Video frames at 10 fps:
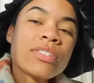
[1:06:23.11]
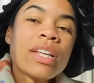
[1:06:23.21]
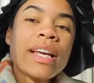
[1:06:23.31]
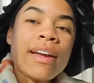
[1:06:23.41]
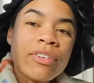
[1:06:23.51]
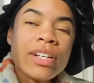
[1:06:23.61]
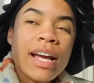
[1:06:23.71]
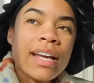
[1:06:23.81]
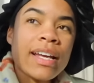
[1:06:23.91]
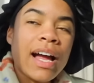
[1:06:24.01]
So like every
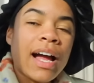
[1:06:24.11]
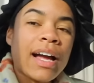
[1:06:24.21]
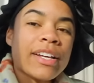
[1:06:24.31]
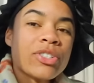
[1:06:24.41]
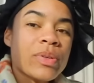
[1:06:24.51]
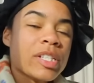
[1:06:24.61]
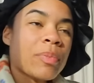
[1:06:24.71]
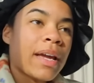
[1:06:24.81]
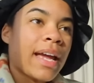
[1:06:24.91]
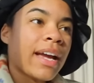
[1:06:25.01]
night I twist
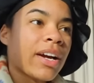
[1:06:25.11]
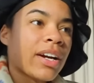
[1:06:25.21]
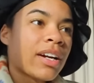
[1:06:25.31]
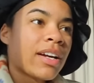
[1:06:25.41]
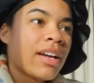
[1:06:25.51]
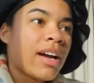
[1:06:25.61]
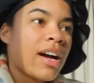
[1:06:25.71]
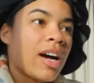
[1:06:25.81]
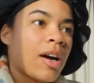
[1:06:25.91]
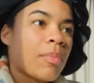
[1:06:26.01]
my hair,
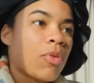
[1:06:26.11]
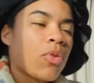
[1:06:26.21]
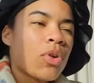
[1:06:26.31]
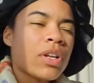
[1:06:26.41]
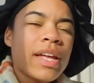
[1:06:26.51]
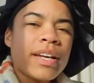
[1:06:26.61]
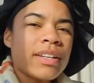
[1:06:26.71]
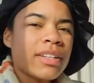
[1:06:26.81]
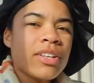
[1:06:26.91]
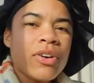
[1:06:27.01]
um, or like
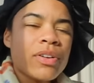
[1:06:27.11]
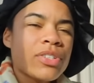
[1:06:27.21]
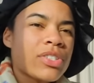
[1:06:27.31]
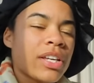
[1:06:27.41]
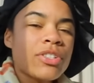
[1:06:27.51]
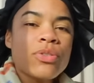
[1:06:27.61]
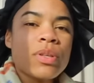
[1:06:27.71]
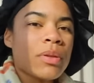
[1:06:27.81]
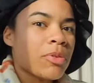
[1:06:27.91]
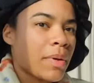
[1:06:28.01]
you know I'll just like do
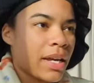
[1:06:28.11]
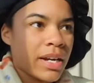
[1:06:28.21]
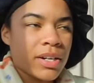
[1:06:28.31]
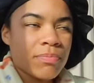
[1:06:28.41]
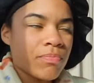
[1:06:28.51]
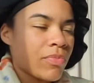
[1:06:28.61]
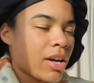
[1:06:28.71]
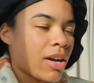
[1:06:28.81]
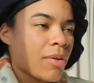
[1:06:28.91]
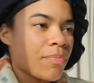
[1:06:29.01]
something with my hair,
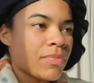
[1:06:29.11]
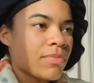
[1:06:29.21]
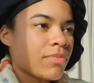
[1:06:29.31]
um,